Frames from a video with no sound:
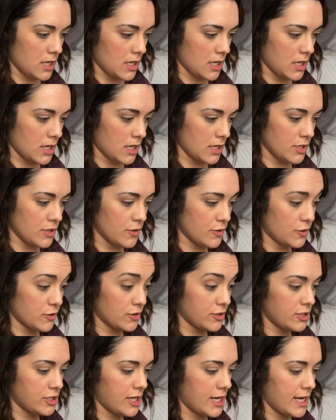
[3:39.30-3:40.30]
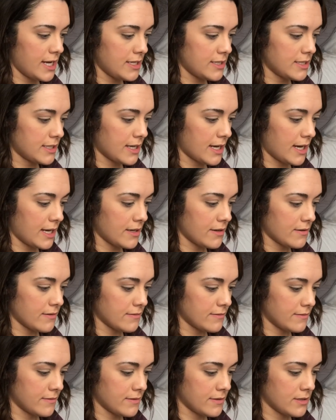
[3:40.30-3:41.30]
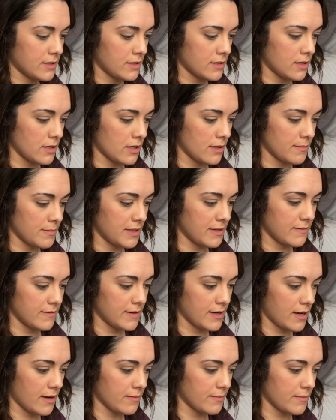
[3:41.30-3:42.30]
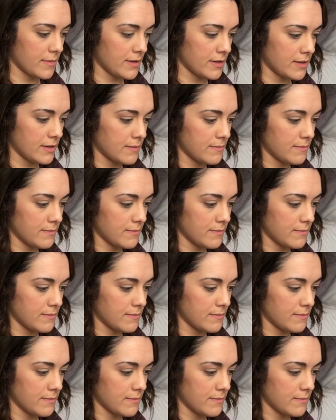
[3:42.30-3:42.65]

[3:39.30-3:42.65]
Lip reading: a neutral shade to kind of even out my